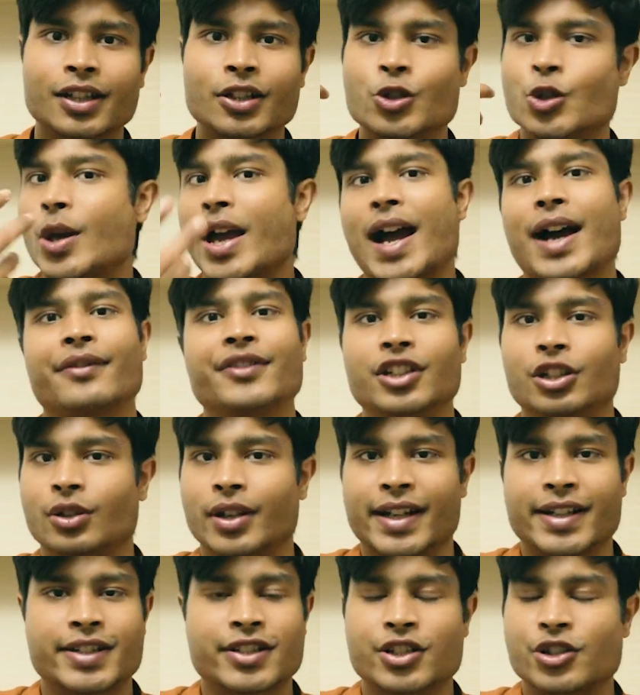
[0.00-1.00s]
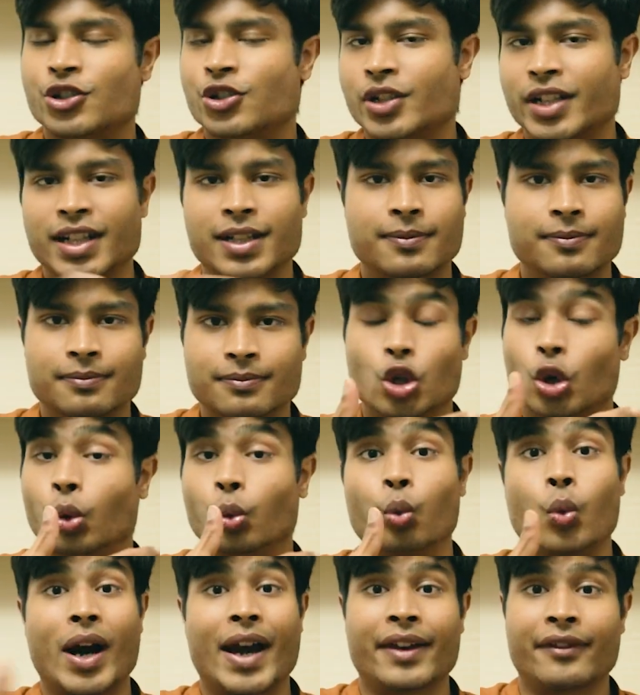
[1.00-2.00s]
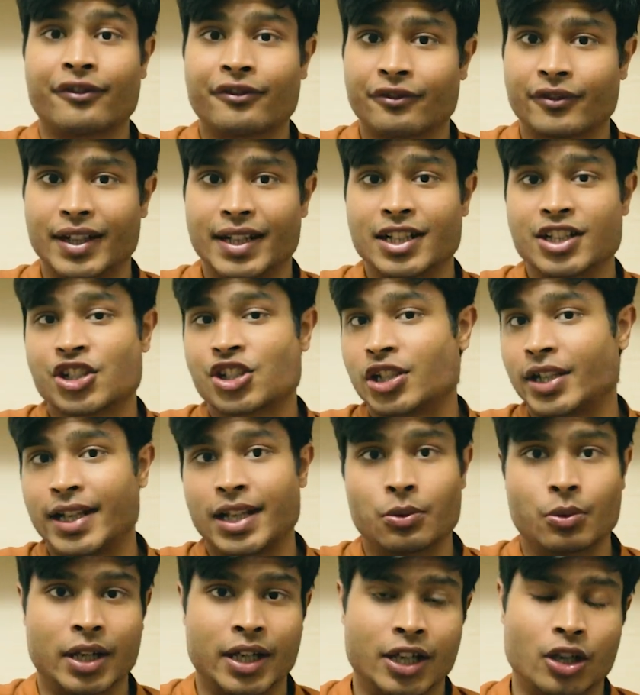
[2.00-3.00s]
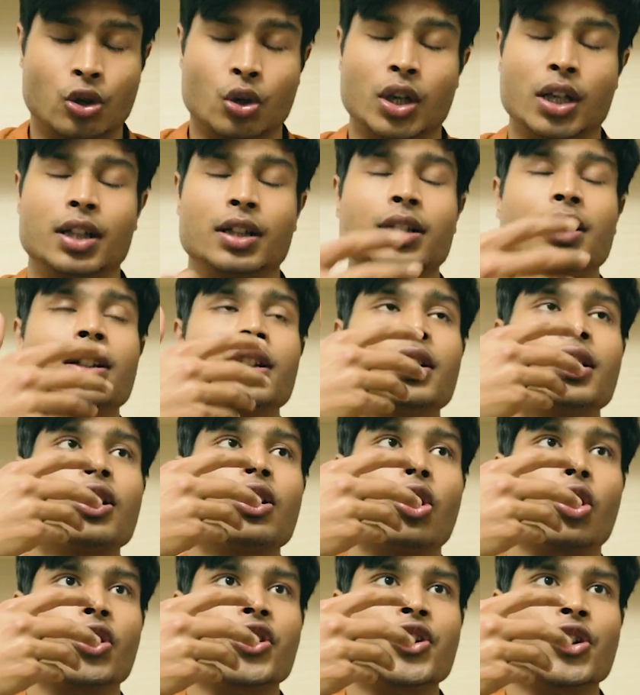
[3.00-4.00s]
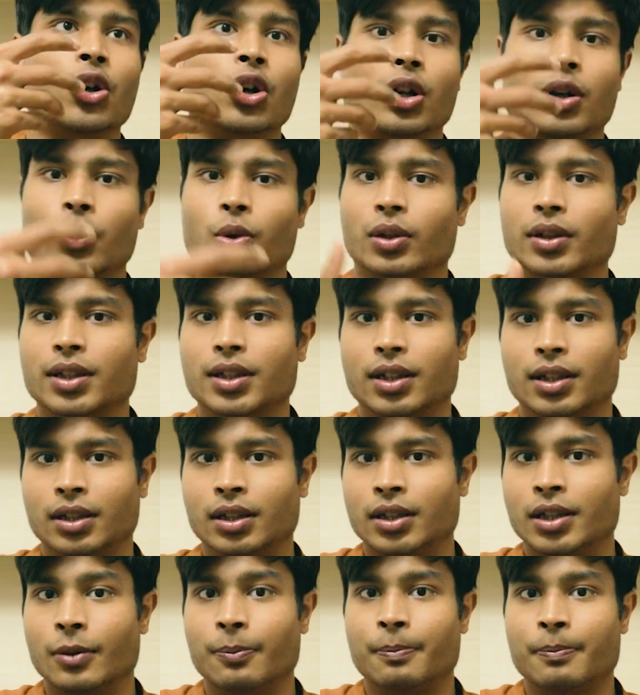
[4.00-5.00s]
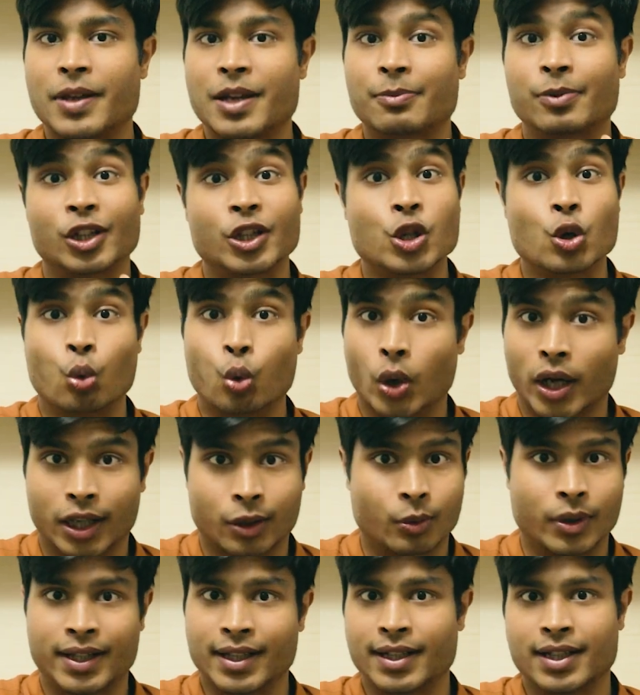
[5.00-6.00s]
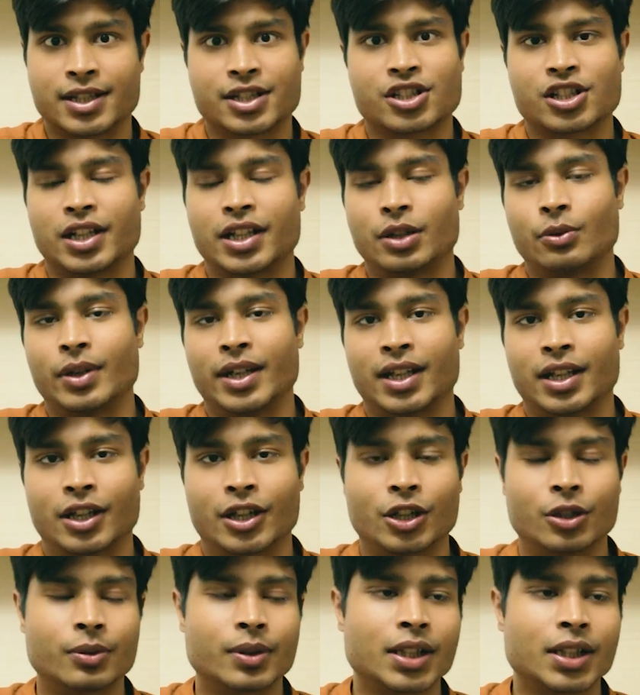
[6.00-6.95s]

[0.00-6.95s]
you have the rights to treat your wife in a shitty way, or your the people you work with in a shitty way.